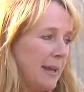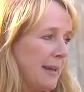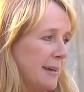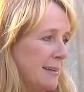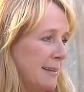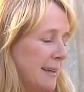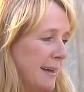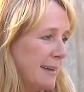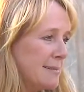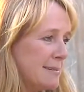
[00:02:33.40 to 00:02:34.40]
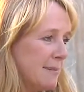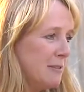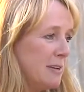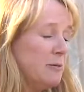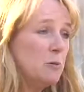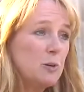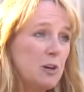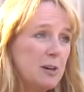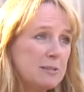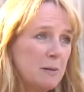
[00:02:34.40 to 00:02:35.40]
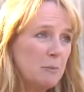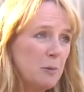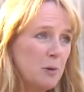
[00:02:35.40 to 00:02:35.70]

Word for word: and they had 74 dogs on